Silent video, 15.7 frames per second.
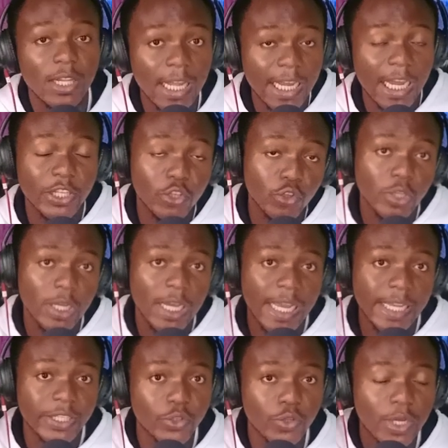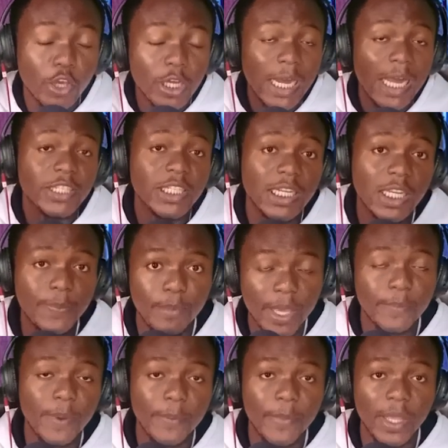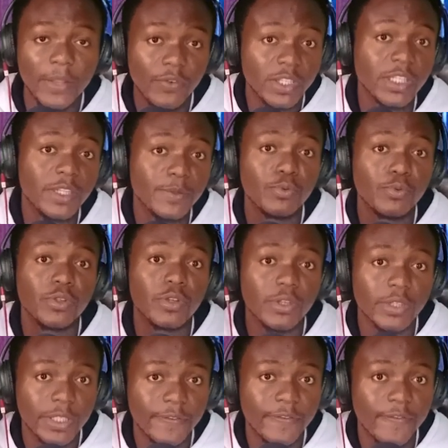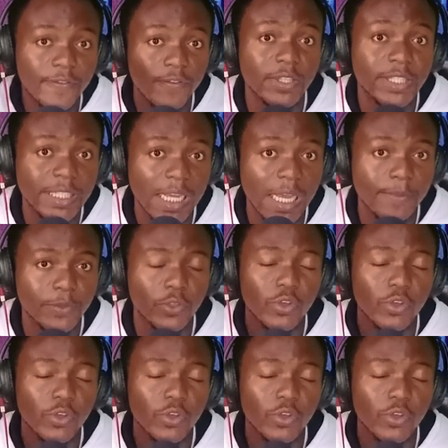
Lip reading: like I told you guys, you can actually make payment for these products 4 times,